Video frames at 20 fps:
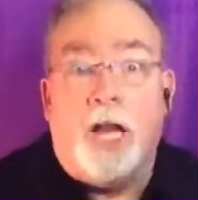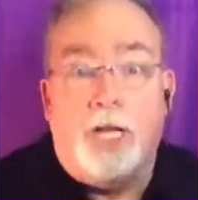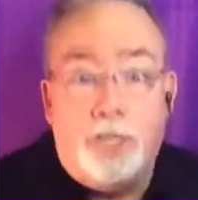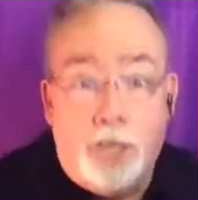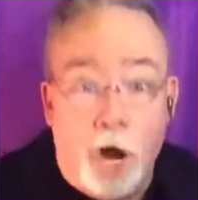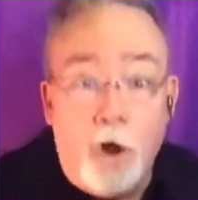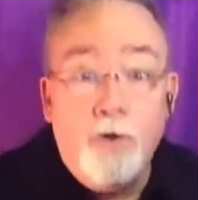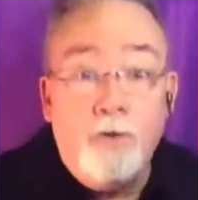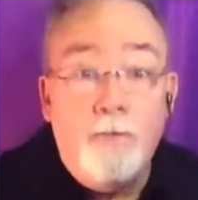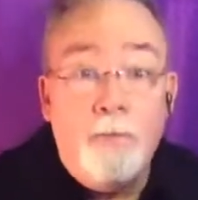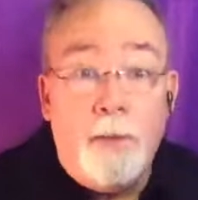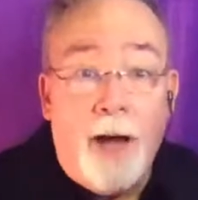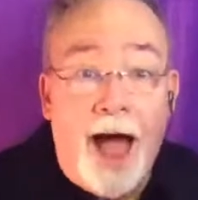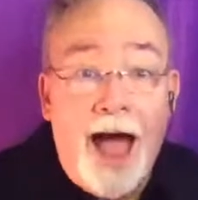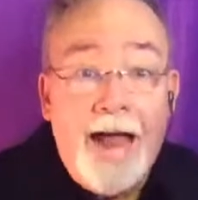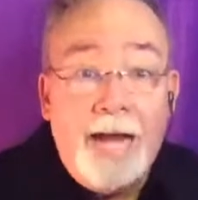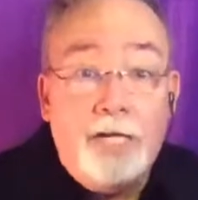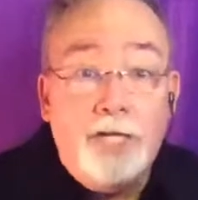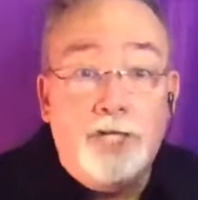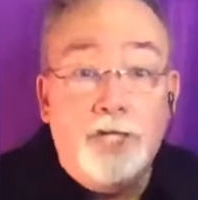I don't
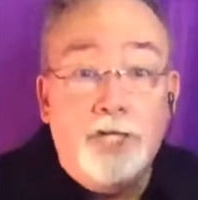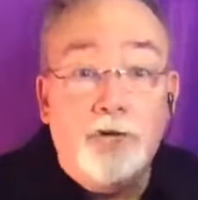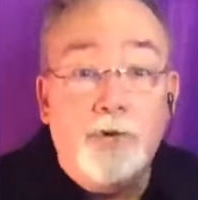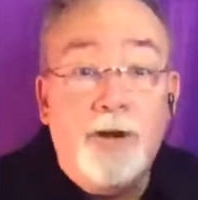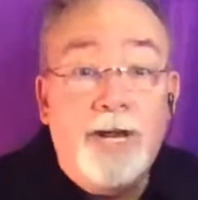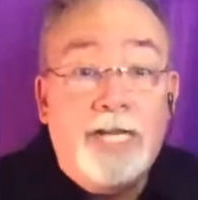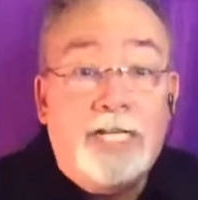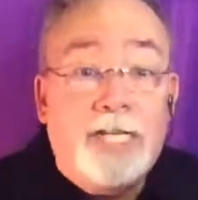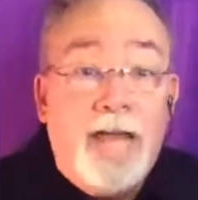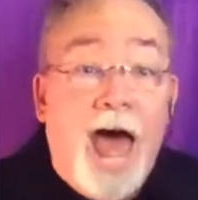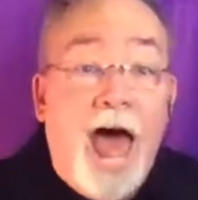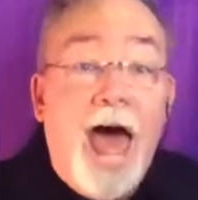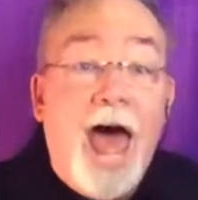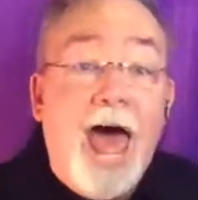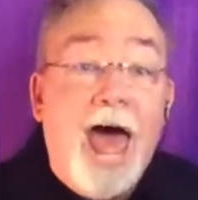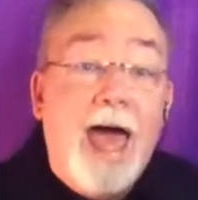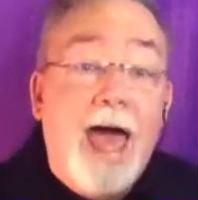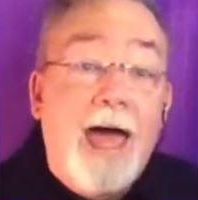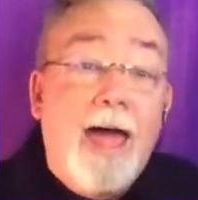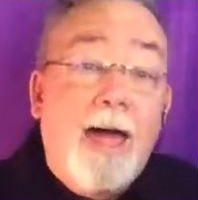mind doing
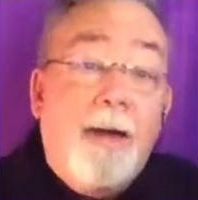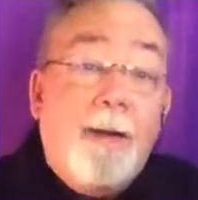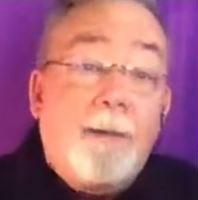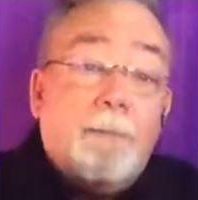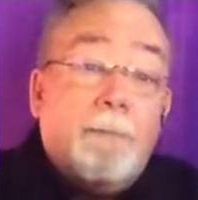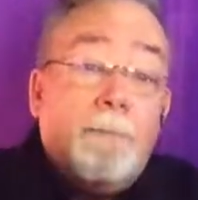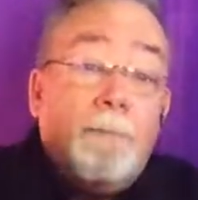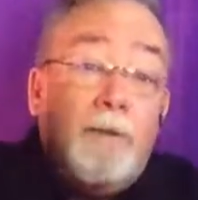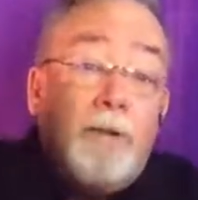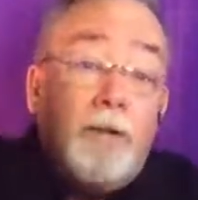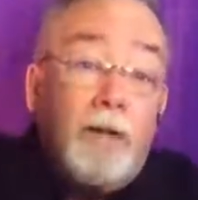time.